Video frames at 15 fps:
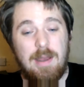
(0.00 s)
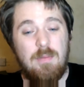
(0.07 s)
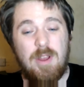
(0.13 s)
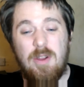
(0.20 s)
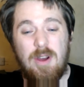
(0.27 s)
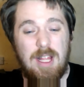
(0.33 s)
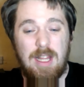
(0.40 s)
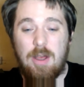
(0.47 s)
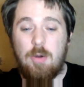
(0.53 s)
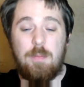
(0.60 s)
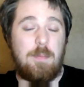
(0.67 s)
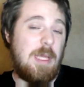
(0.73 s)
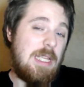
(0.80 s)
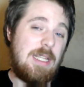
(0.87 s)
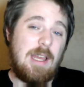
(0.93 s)
then we got a little
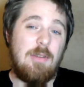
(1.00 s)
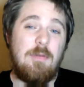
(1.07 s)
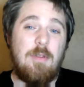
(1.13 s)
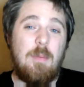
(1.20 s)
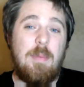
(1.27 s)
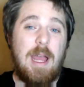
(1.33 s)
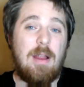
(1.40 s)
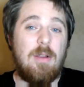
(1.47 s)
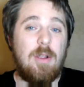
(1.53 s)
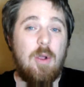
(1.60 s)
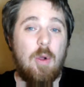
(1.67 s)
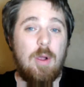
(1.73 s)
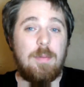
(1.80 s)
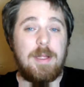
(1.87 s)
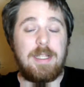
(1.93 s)
beatdown from Baron
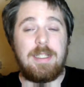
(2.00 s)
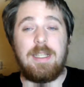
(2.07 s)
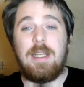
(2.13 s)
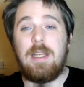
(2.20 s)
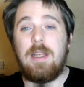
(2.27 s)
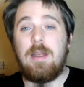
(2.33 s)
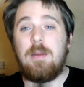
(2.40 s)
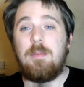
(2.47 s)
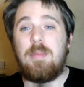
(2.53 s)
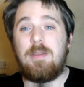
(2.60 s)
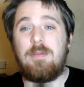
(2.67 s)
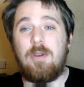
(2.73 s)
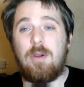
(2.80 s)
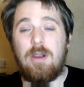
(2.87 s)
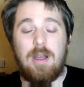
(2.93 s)
Corbin
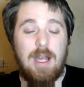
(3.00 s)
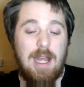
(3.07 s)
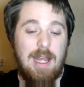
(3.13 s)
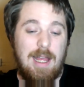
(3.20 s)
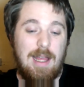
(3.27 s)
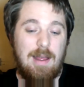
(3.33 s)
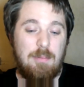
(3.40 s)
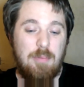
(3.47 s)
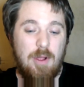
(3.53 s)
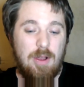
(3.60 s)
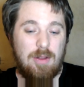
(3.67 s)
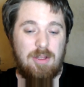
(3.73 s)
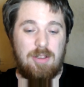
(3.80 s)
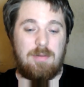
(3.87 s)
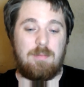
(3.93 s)
before
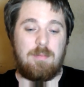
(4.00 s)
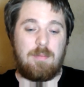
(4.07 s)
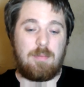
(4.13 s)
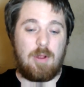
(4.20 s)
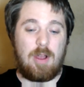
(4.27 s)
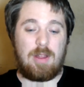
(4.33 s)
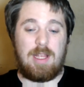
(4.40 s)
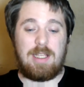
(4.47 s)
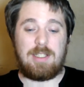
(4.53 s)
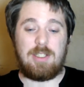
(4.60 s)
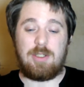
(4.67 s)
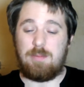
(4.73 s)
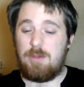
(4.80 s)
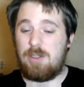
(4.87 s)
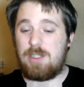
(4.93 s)
Brock
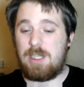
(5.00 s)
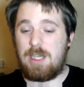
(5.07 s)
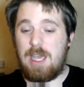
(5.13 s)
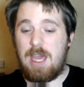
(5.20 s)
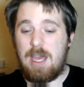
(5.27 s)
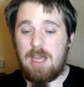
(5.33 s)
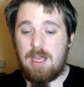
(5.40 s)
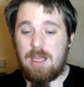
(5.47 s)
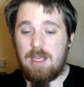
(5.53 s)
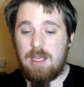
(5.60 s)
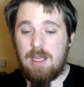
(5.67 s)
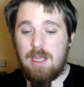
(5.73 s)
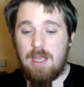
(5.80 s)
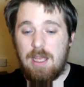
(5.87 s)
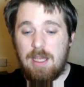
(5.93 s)
Lesnar's music hit.
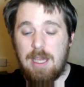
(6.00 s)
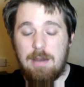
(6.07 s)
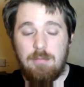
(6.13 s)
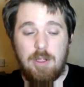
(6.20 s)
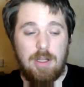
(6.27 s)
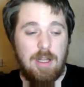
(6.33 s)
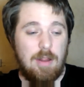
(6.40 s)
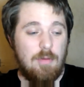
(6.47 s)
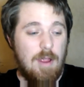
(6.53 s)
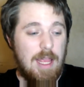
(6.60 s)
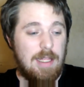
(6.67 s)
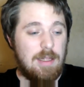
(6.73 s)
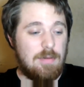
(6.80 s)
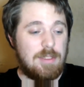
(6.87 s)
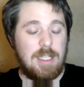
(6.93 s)
Came down to the
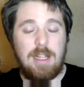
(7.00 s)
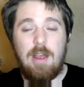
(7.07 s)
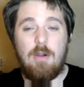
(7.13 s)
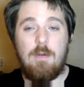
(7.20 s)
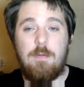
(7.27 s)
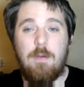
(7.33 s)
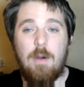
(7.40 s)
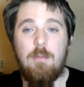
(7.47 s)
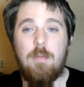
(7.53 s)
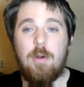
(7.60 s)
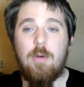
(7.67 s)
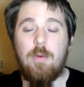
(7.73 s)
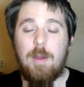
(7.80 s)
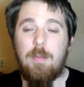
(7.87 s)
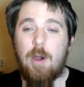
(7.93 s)
ring, there was a little
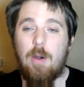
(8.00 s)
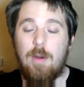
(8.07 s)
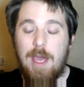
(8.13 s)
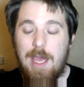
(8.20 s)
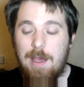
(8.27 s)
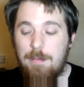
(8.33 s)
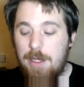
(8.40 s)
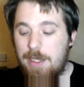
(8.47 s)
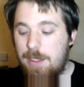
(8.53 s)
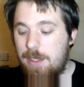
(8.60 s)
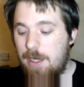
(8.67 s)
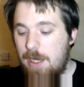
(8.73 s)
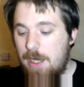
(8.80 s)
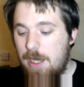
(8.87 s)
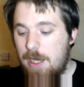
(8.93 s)
fumble with Paul Heyman,
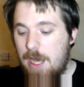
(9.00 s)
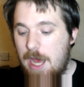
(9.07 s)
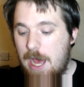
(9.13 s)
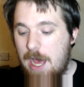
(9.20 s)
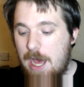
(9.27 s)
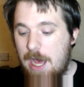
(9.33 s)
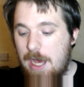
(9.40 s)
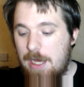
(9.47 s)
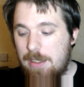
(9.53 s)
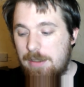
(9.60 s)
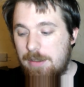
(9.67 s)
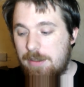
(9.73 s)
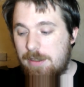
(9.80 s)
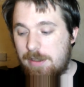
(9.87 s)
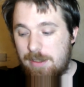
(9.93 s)

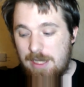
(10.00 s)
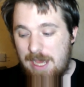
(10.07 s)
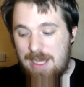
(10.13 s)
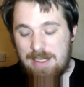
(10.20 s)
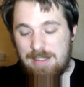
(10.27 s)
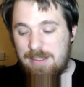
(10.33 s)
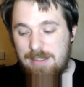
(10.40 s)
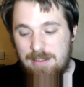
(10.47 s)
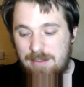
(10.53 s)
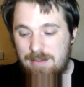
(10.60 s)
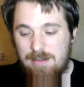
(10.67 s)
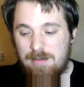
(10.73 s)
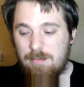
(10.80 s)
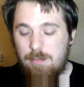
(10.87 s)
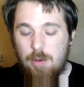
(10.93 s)
and then
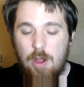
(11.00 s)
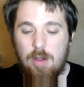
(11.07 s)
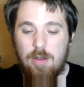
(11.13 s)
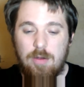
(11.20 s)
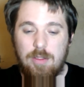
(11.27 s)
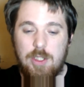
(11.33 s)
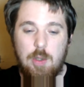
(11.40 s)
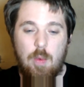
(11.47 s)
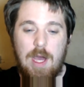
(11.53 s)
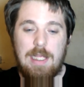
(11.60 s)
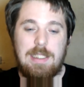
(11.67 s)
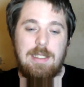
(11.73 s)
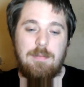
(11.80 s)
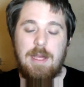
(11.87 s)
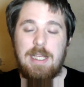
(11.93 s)
Brock got
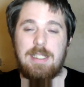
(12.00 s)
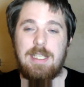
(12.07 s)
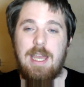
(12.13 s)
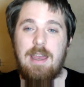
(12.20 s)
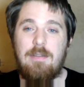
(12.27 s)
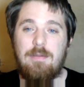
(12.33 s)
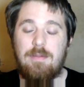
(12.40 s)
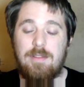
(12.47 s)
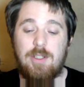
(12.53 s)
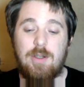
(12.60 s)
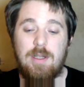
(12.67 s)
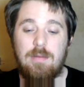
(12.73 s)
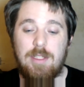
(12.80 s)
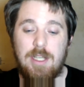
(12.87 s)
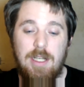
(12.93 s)
swatted by Seth, so
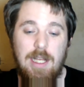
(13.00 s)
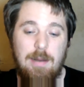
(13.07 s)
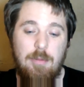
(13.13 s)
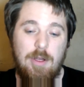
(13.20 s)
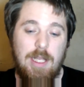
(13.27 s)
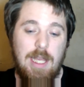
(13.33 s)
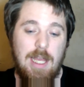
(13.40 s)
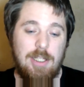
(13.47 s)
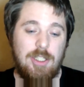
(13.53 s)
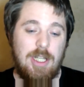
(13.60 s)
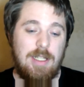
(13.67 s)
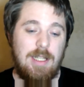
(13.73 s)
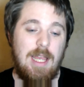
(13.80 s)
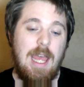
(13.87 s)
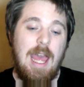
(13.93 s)
he was unable to cash
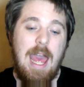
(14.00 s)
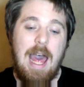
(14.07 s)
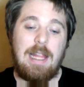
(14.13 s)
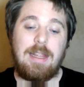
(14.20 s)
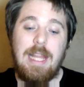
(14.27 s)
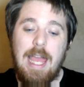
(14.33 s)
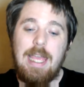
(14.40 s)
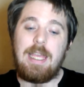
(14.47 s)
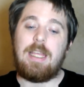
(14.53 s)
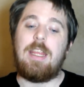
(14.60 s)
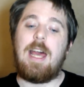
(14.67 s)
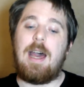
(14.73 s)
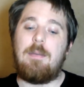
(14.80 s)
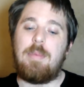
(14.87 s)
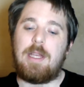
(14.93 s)
in. I like
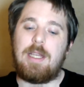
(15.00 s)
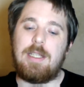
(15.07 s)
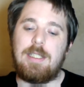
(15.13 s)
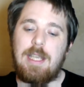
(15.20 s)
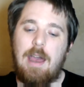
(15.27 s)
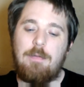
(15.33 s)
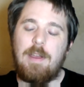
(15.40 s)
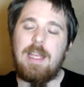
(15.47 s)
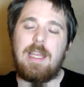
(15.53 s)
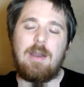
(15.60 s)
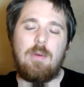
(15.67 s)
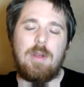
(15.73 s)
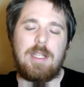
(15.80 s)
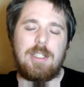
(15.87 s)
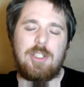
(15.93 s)
that because I think
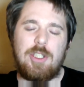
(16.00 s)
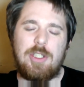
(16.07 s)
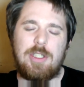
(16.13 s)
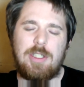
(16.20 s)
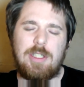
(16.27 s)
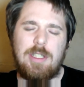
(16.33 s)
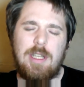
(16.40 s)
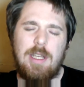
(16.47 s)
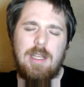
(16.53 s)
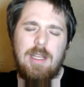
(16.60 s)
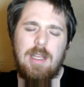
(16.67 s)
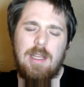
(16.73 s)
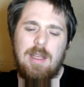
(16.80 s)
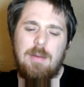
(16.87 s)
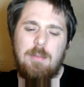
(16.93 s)
it would have just
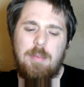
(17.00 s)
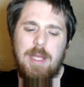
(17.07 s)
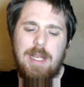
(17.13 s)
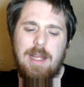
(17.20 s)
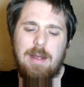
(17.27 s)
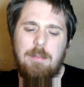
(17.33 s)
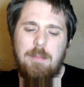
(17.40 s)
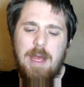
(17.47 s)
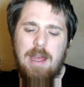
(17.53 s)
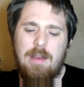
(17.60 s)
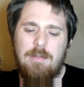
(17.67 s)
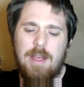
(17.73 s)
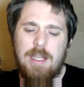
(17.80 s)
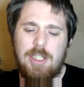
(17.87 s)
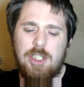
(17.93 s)
been a bit
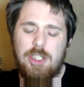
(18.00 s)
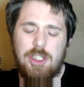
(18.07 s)
of a